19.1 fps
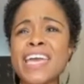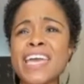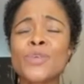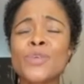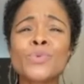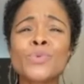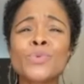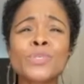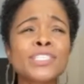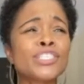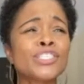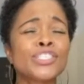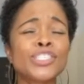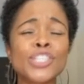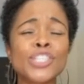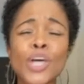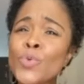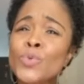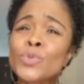And it was
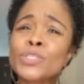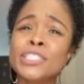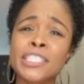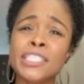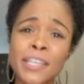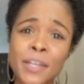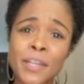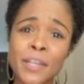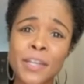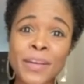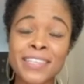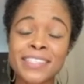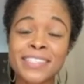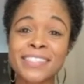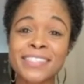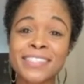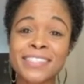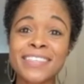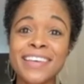just so
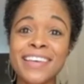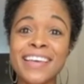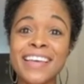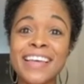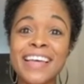generous.